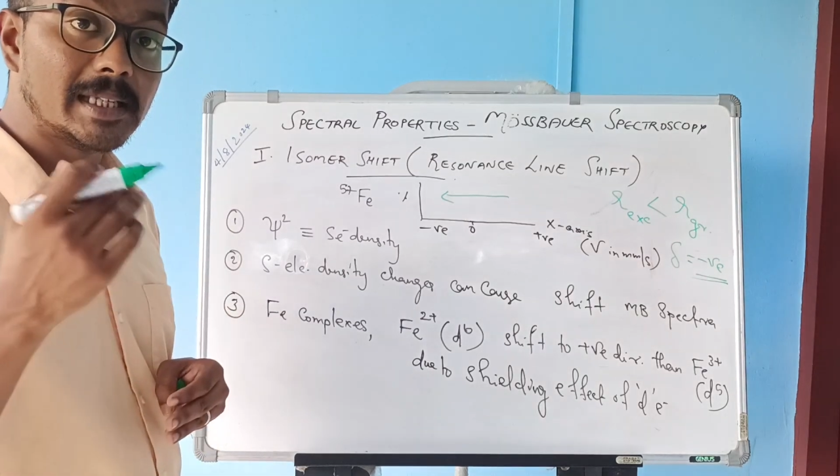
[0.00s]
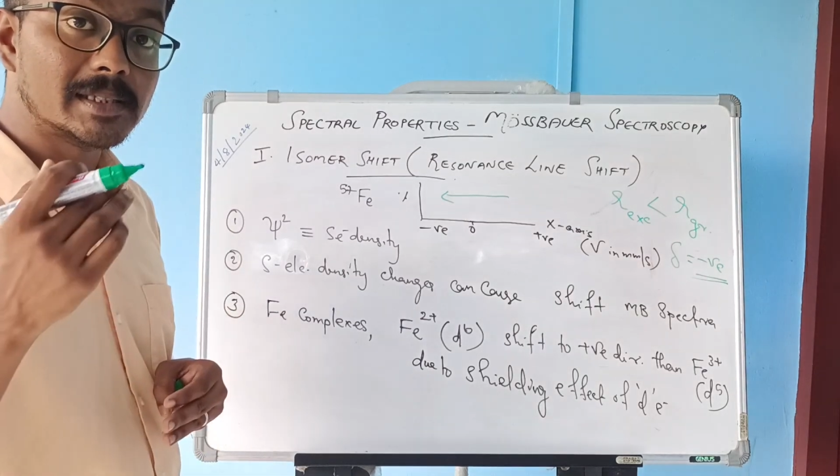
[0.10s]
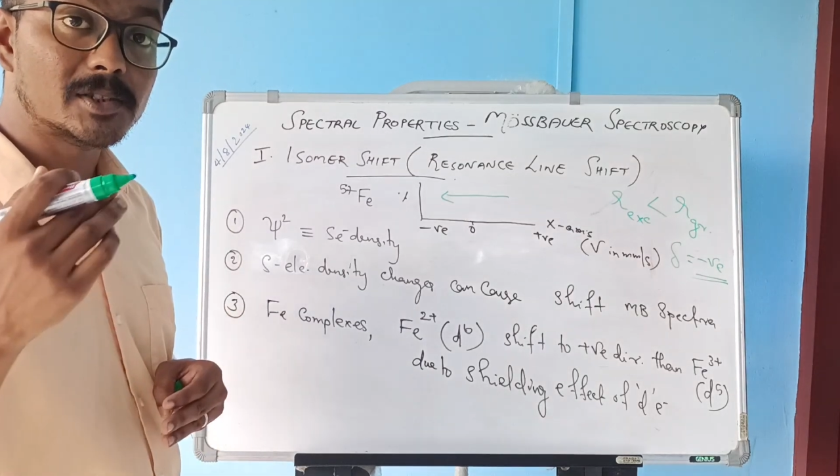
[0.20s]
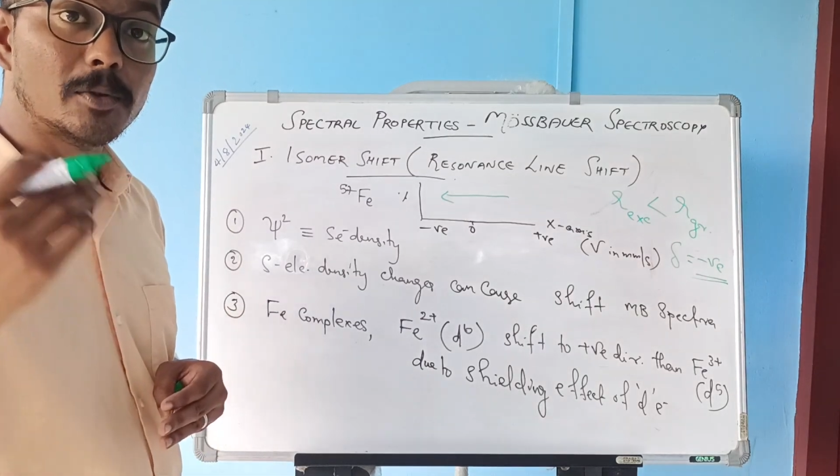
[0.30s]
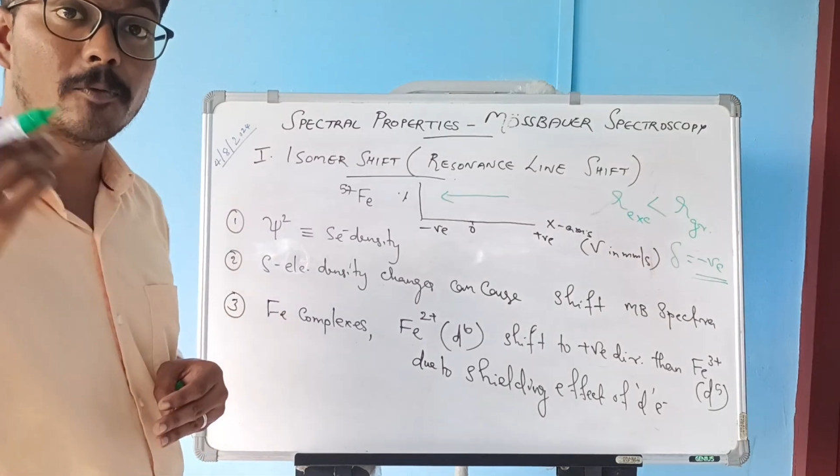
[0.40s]

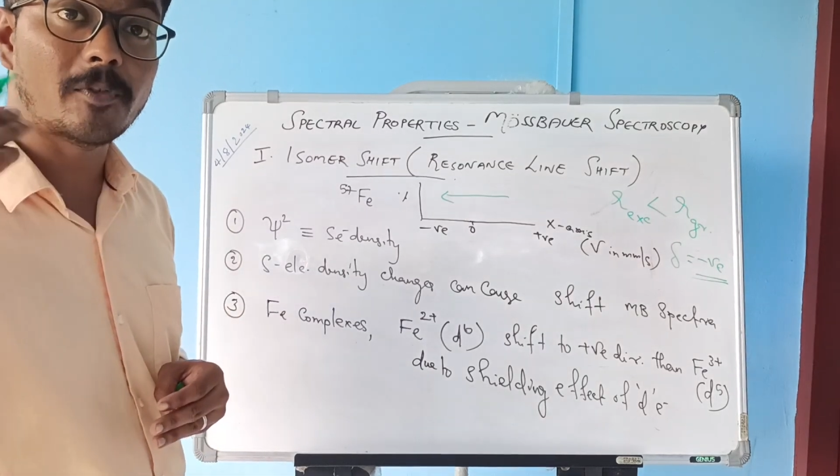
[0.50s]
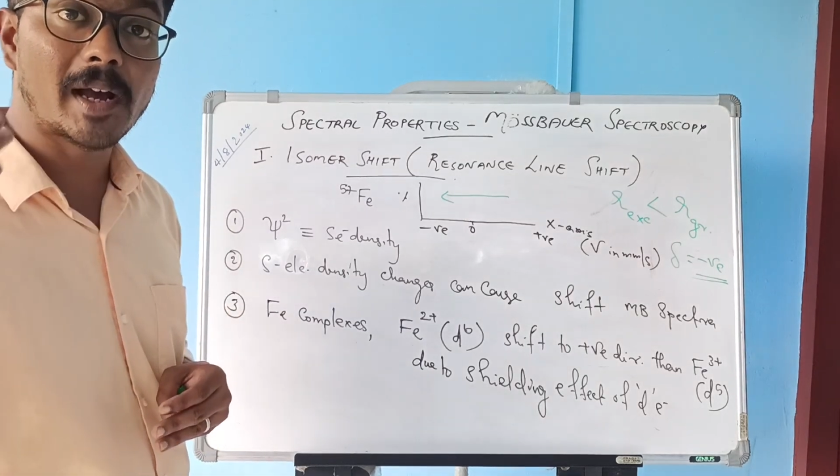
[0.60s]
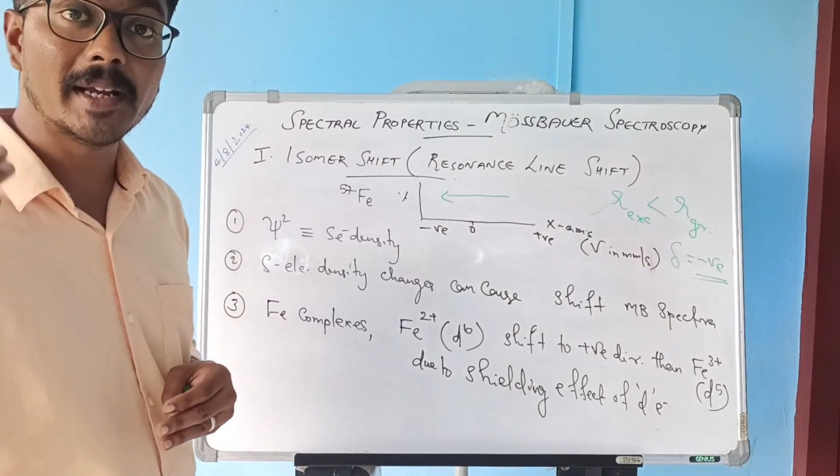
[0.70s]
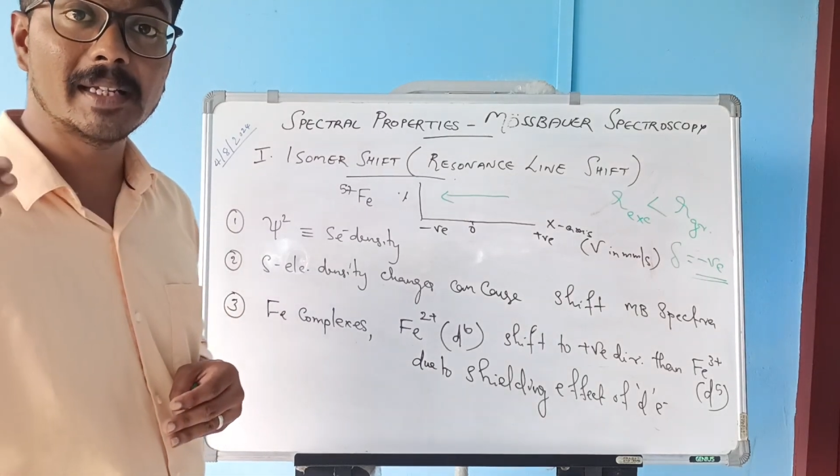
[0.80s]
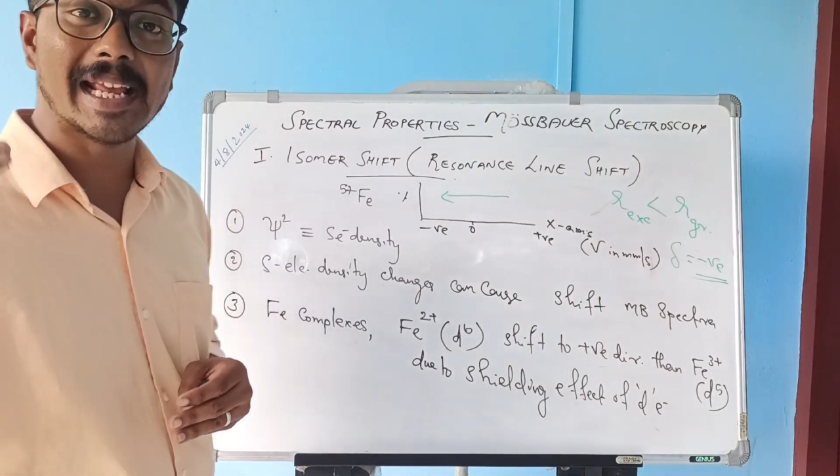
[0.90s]
is to
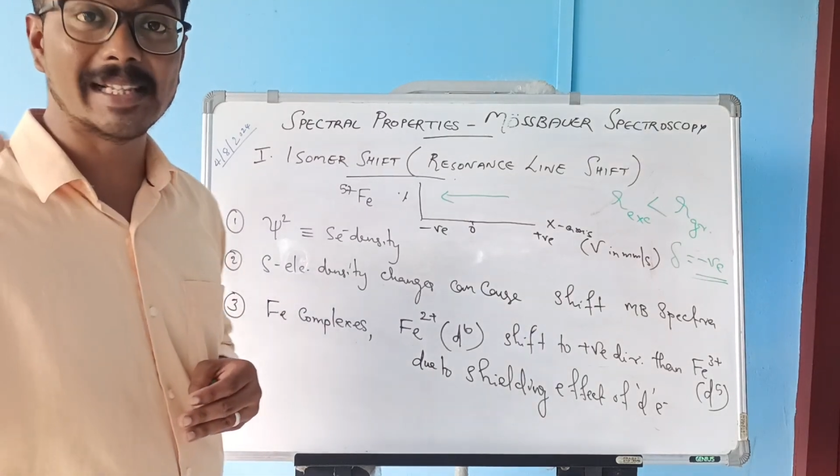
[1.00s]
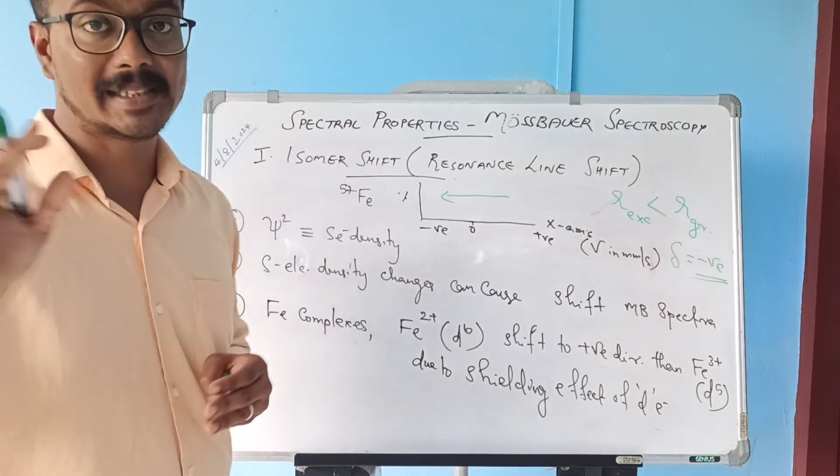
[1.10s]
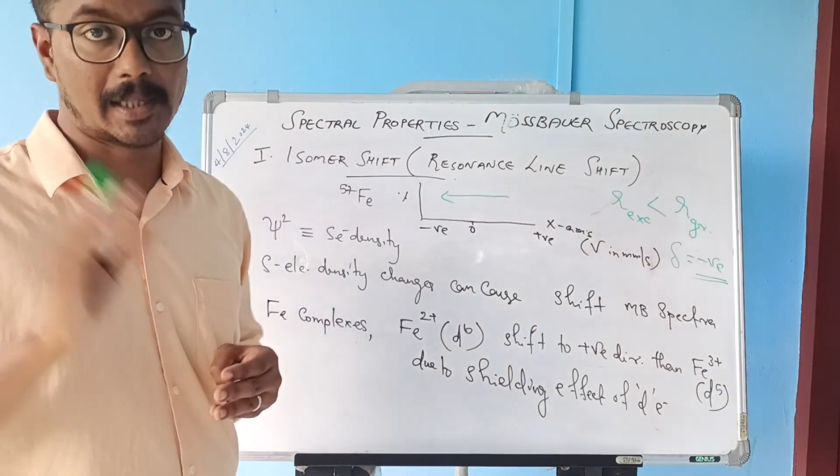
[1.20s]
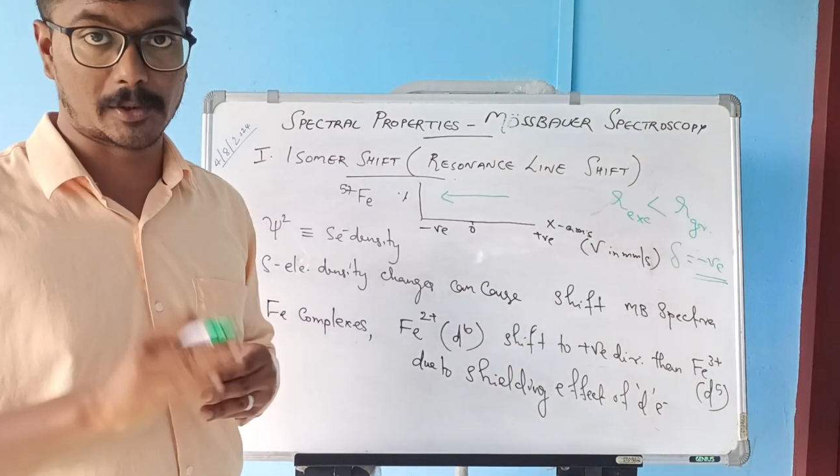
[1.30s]
find s